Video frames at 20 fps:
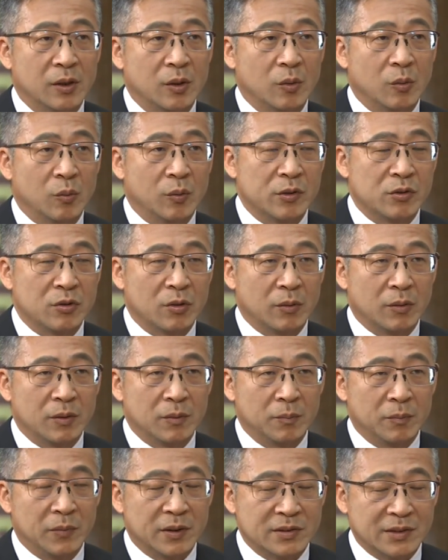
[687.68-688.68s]
which uh,
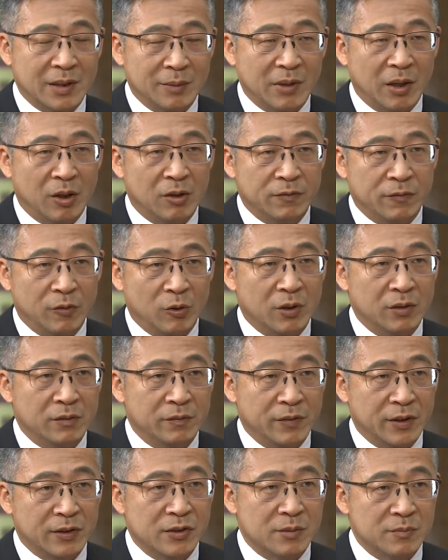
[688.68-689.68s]
may somehow fall
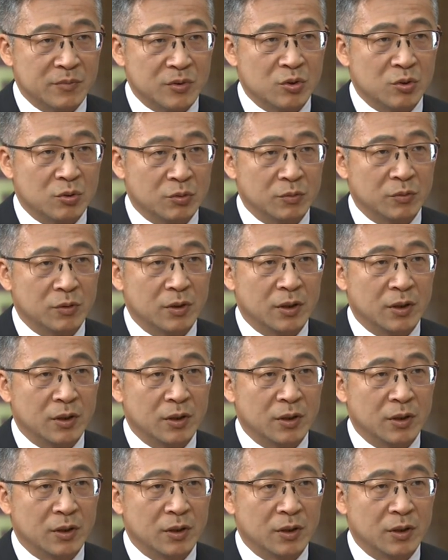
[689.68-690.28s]
victim to